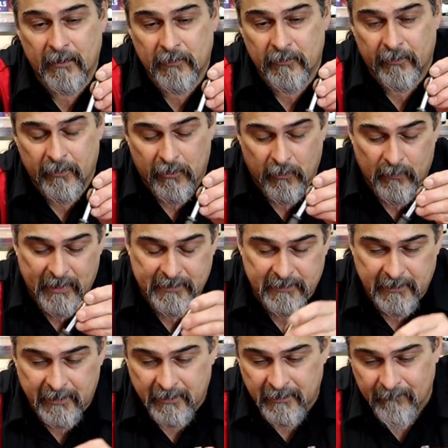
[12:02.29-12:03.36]
Gonna go right
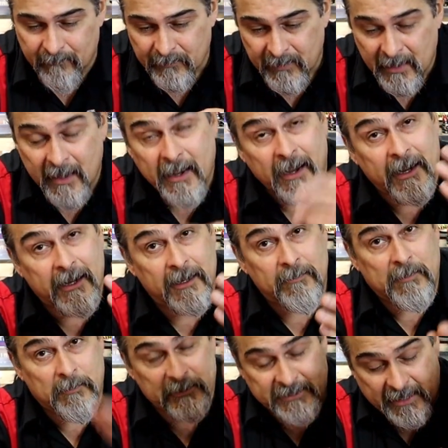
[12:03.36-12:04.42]
there. I'm
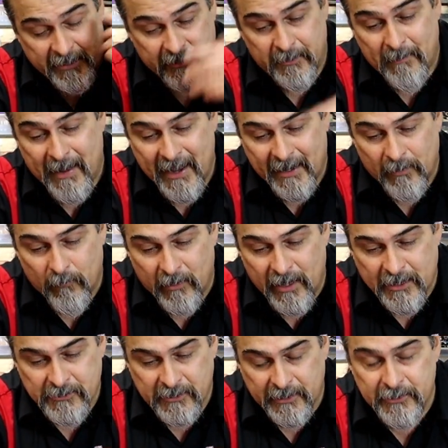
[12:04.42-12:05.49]
gonna take it to the back, and we're
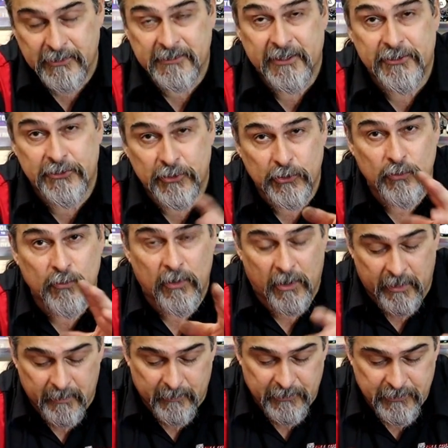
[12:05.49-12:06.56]
actually using 2
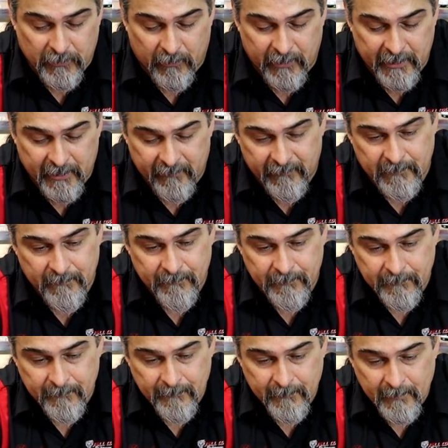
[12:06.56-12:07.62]
on the majority of them,
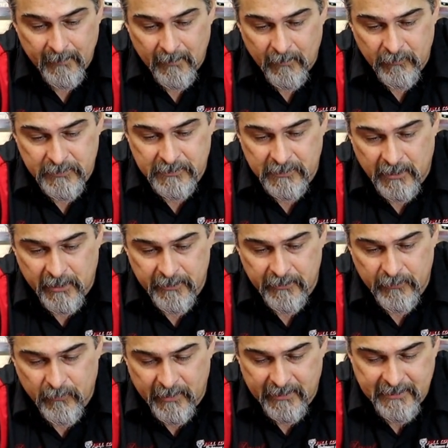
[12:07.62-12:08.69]
which is
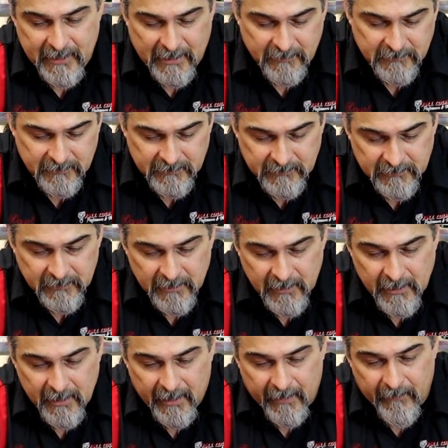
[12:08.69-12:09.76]
120 thousandths.
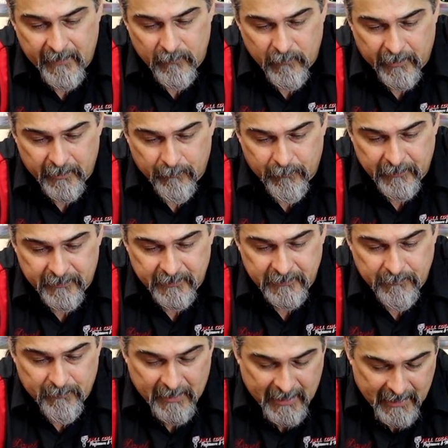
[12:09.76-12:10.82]
And then we're going to put this
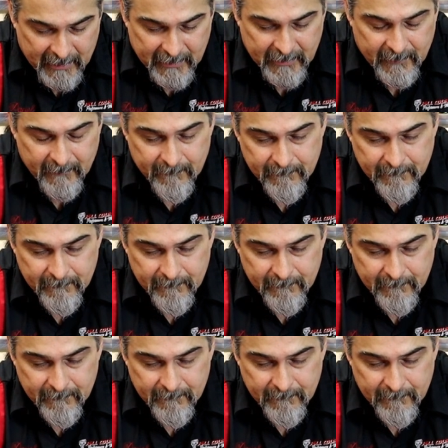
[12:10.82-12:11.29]
back.